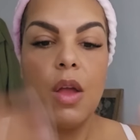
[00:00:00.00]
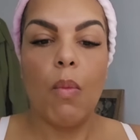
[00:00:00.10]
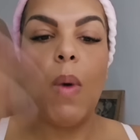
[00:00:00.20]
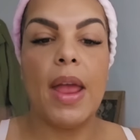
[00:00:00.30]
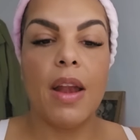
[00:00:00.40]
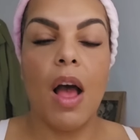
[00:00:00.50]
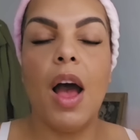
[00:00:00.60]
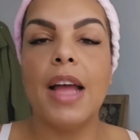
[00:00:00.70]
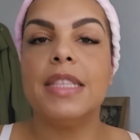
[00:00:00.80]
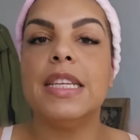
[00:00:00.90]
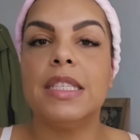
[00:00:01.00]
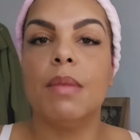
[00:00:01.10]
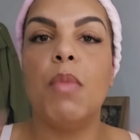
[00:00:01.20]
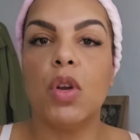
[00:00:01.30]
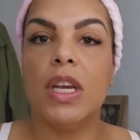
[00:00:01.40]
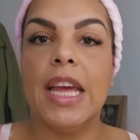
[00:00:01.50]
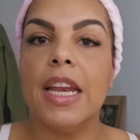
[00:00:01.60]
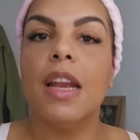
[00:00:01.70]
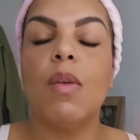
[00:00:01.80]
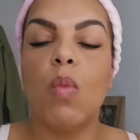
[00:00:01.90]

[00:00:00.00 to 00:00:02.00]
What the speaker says: when I did some modelling,